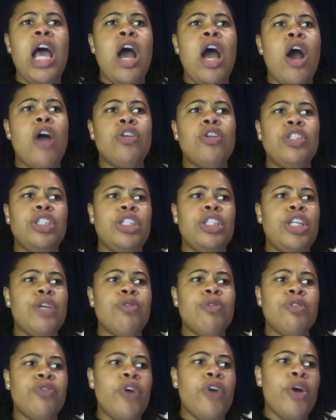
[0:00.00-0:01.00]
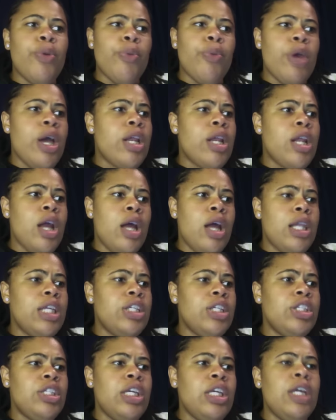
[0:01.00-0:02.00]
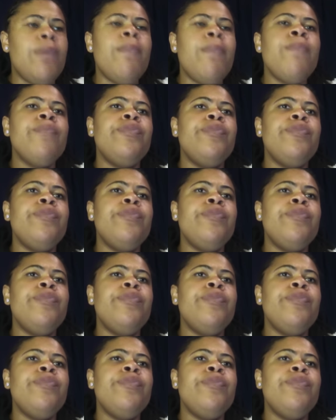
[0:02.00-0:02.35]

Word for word: All she did was fuck around and all this shit.